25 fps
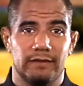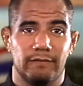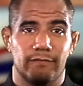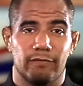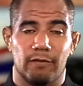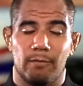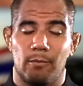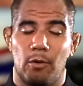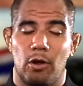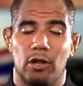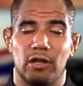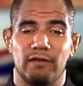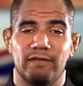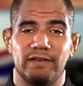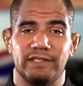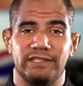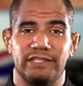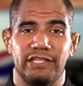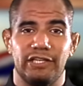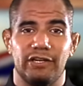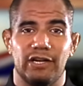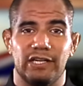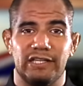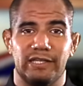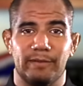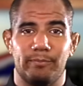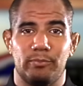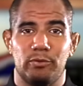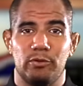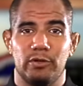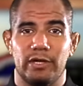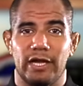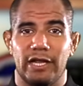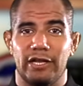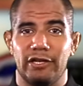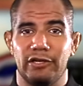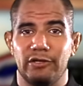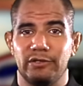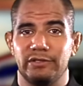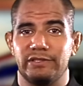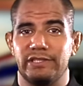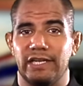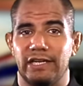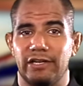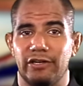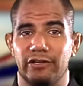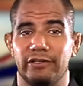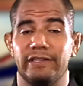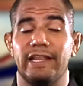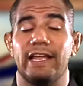From all of us here at the Phuket News
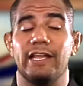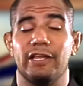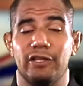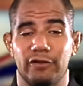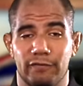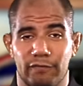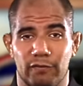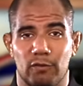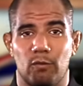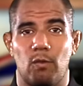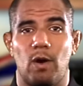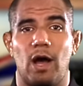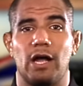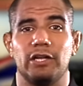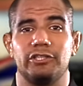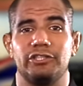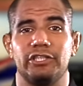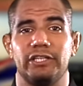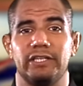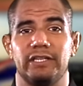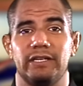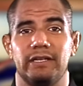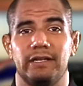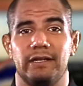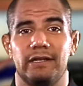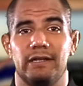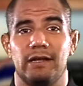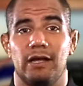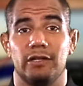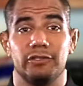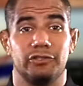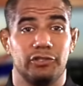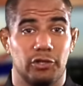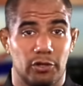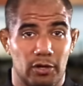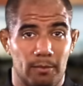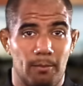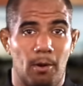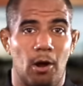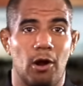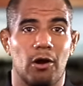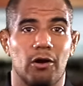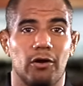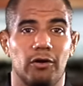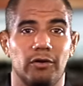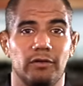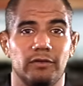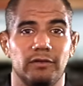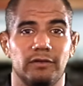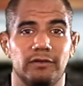Center, thank you for watching. Until
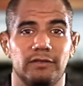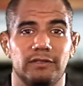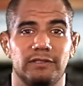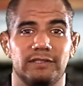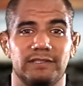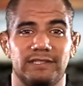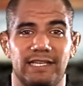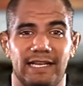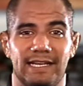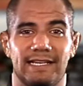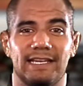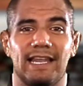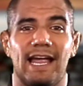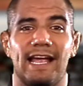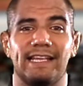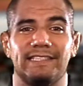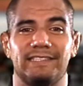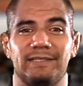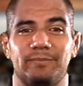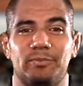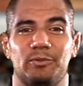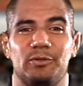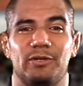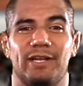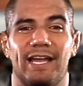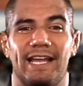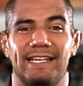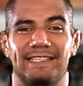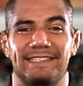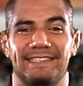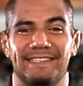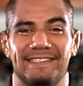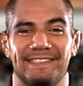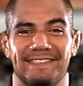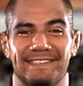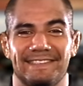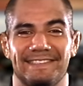tomorrow, stay classy, Phuket.